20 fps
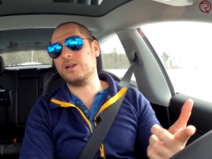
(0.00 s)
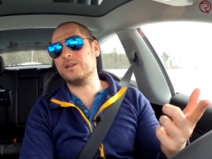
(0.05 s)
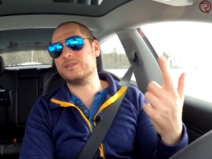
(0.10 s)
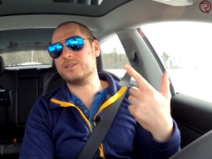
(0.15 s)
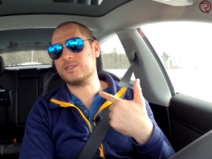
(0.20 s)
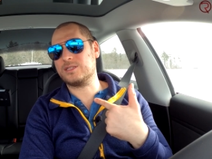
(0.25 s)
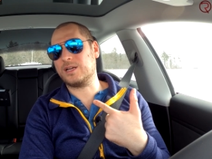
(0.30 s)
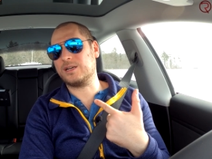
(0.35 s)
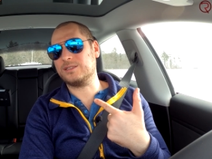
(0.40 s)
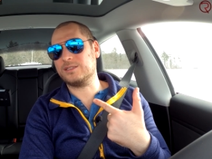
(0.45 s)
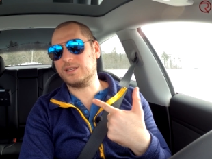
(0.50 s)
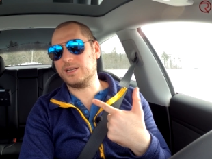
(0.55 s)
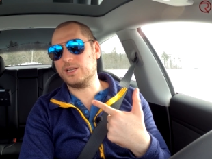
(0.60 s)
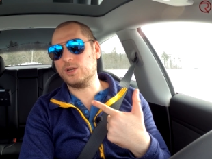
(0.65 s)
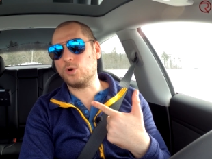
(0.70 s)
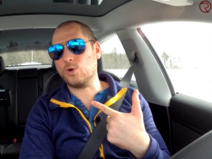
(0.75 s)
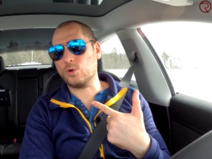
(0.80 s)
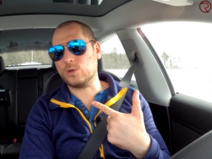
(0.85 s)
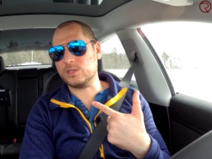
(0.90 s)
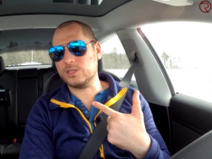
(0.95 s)
I'll start
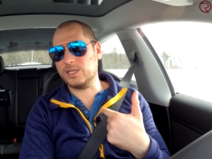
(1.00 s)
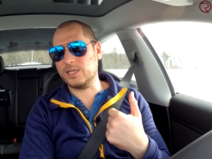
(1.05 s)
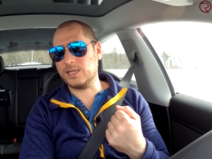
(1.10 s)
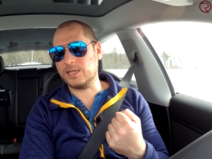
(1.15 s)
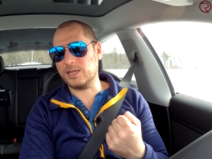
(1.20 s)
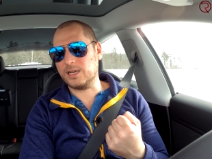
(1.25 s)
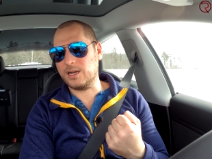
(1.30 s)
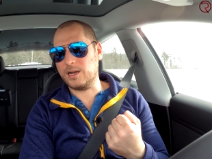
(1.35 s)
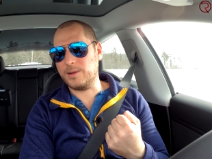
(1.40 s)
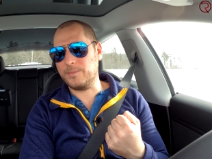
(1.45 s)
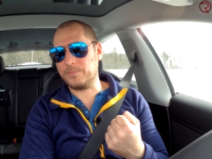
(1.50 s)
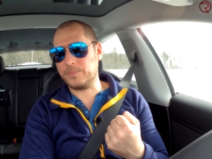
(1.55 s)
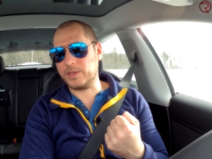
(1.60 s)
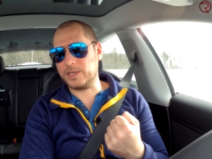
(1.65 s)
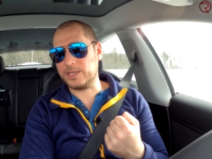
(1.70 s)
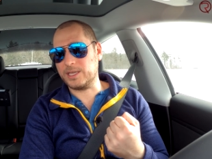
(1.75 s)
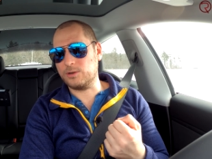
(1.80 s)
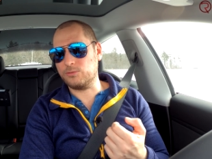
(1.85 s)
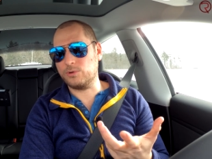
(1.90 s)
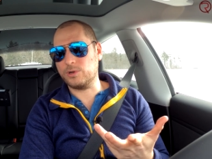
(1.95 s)
recording
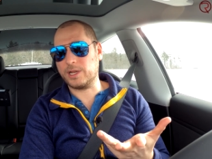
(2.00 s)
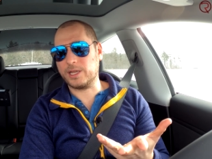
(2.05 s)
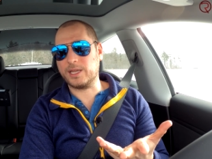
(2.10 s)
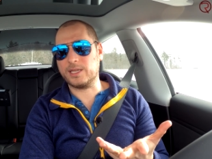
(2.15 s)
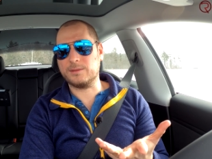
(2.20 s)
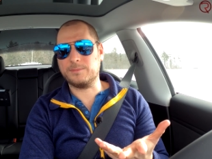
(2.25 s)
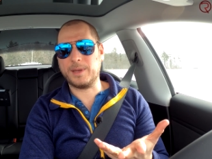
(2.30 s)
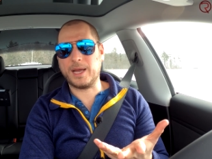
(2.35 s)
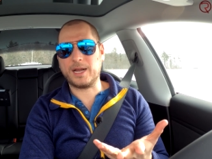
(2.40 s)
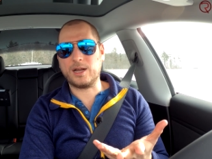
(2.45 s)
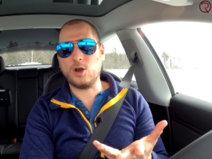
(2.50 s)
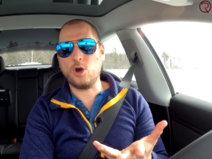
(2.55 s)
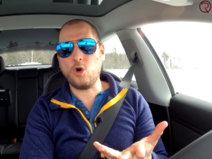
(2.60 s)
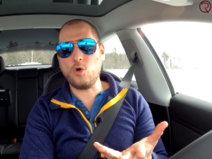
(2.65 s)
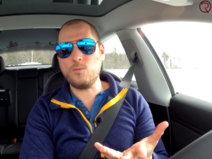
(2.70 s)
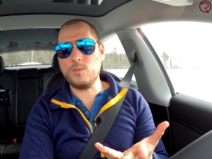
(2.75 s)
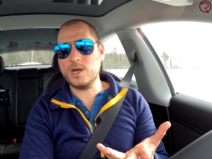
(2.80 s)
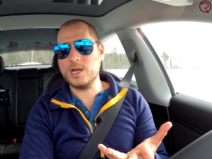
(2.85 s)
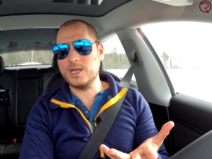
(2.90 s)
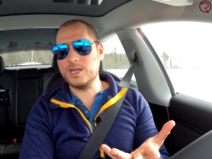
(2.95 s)
again when I get back
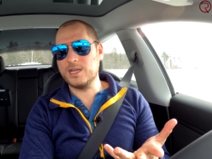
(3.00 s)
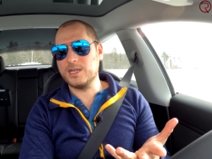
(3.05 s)
home,